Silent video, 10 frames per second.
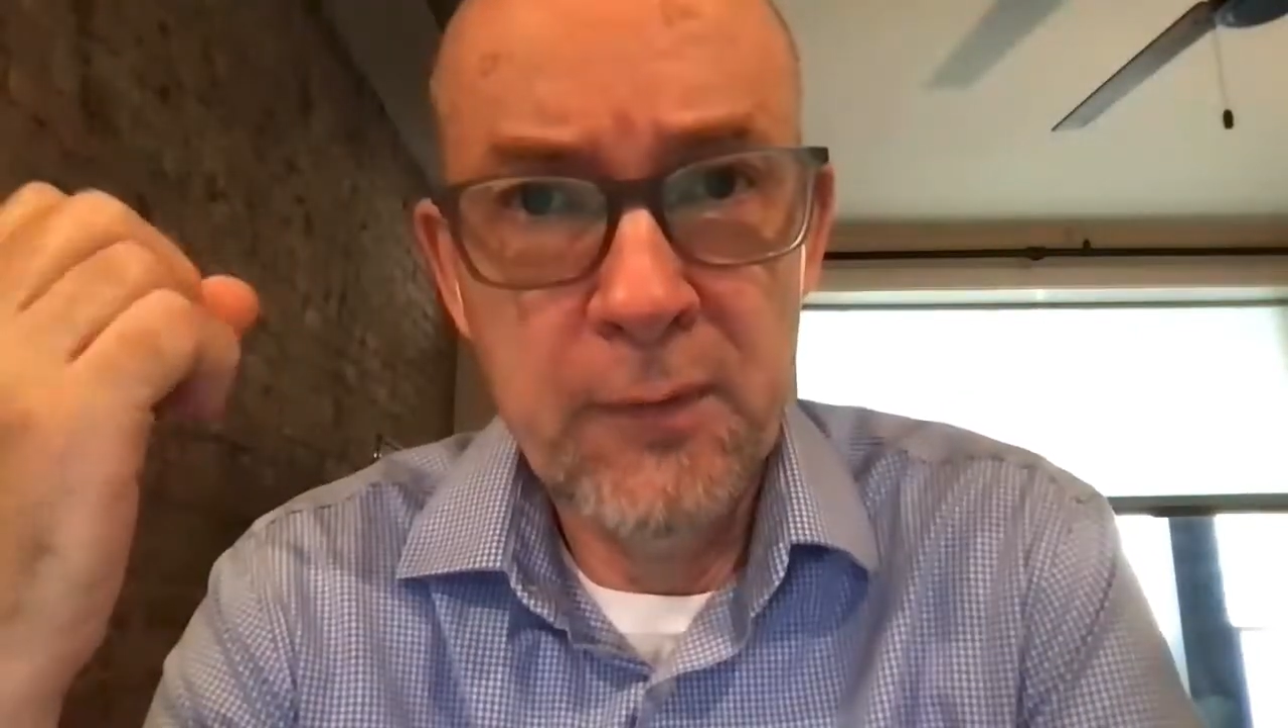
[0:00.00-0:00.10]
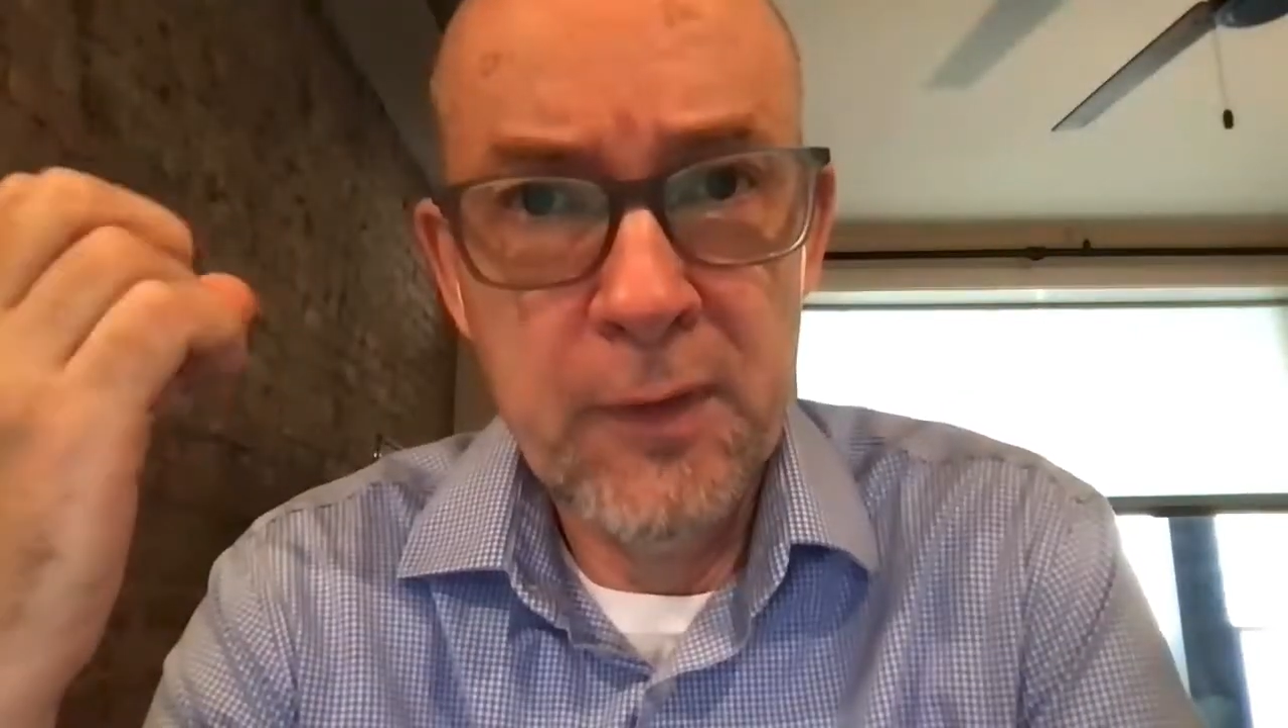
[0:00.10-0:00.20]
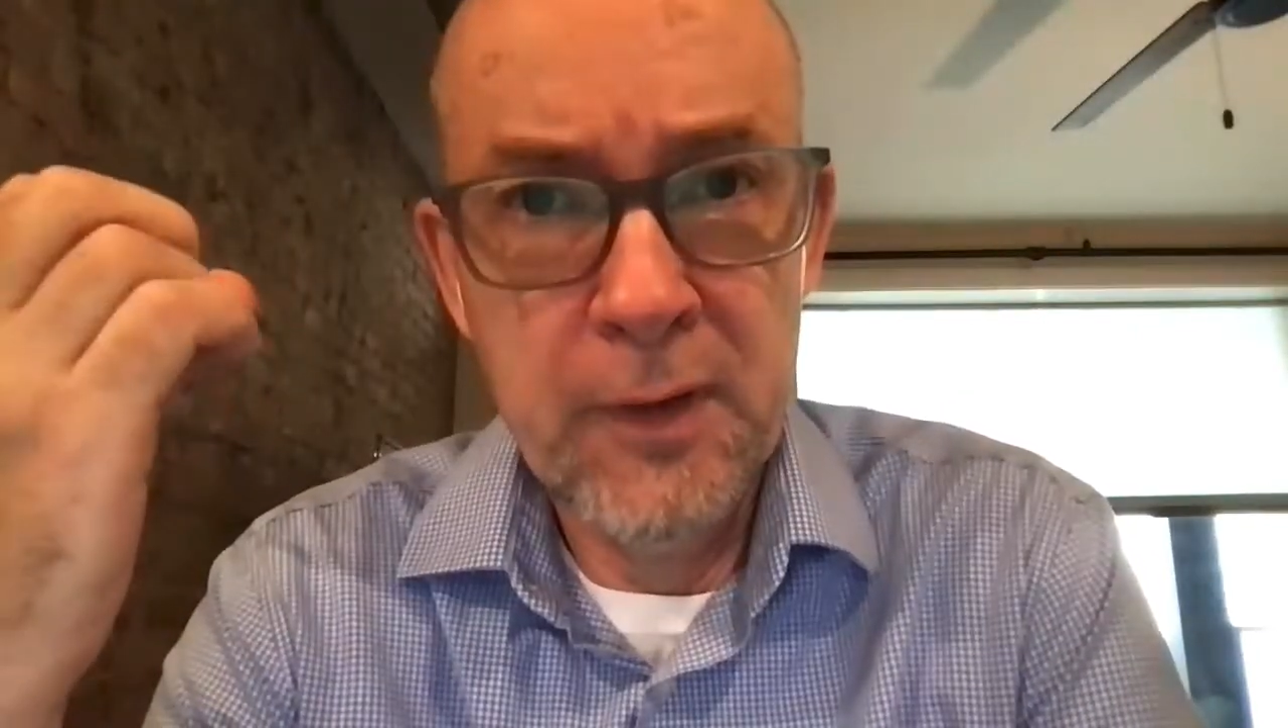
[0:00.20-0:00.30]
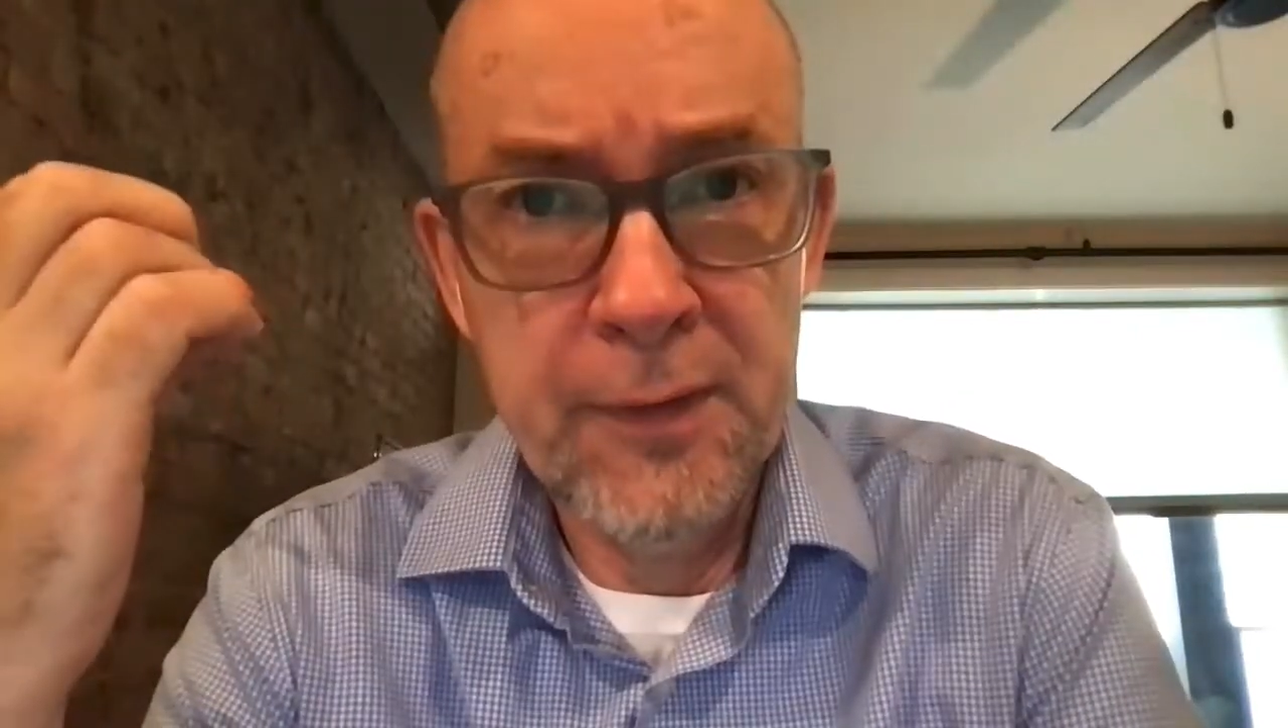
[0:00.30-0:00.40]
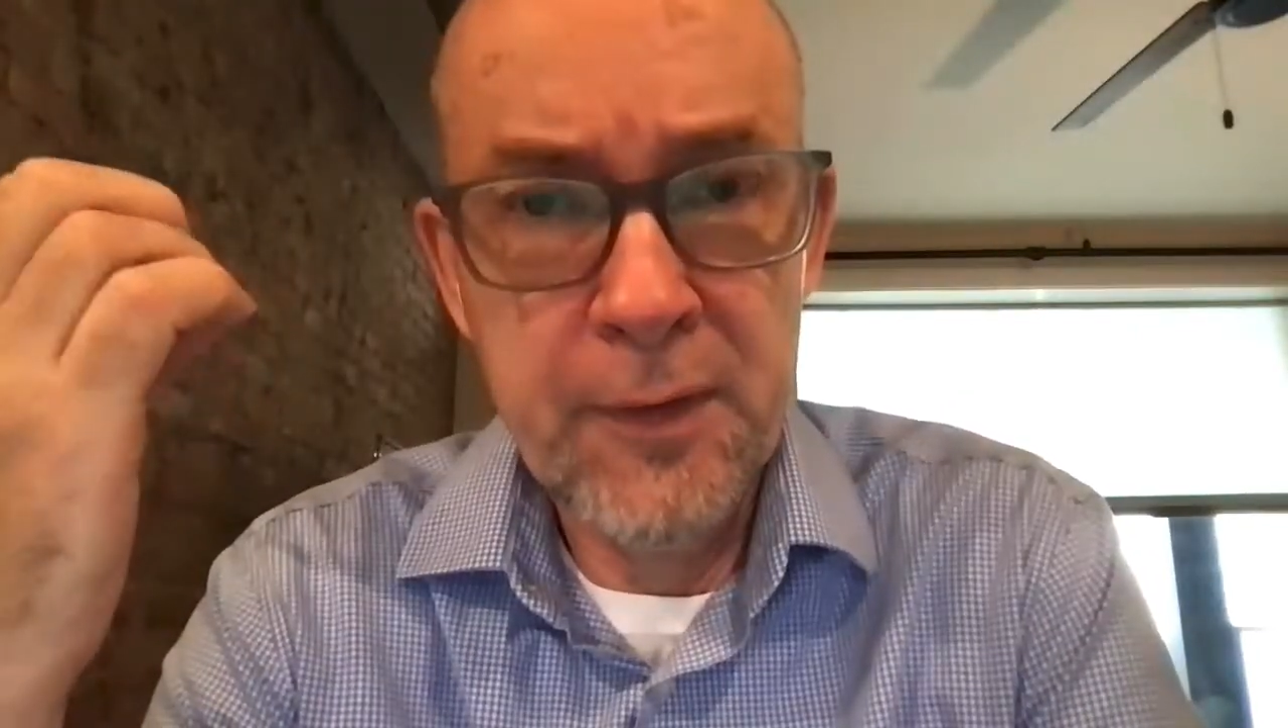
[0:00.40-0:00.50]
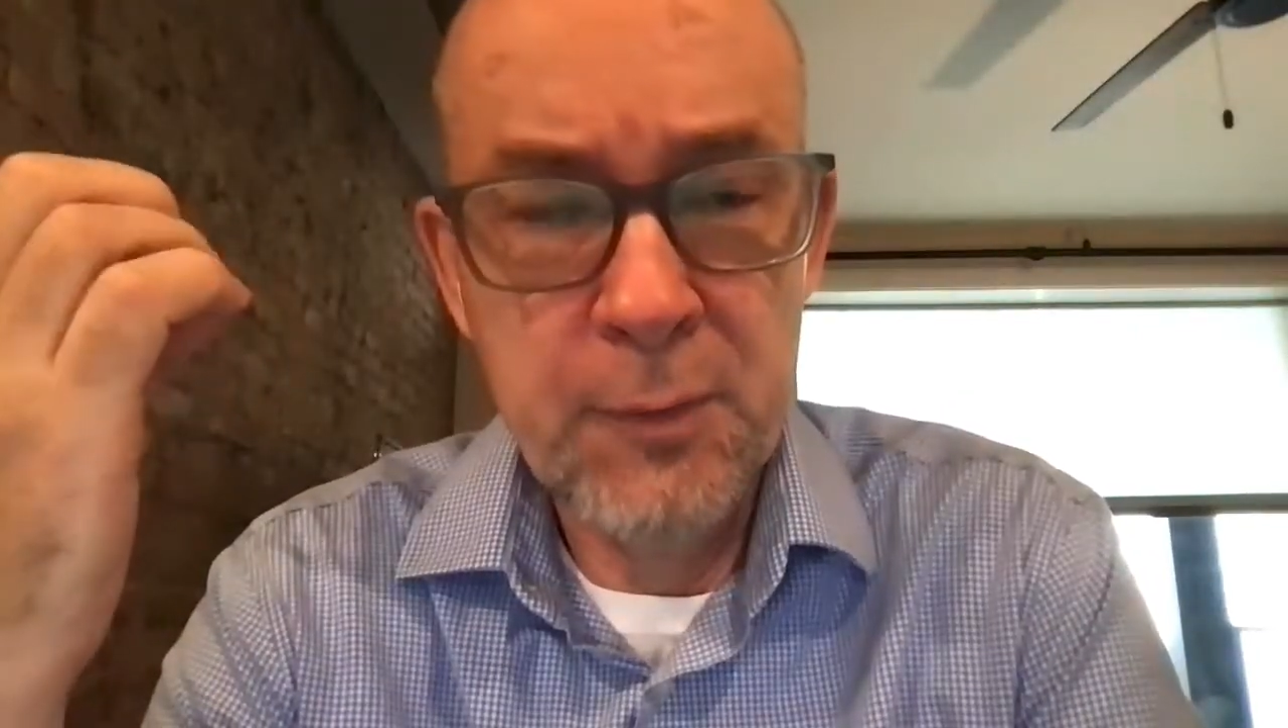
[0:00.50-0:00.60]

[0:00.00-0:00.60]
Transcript: of all this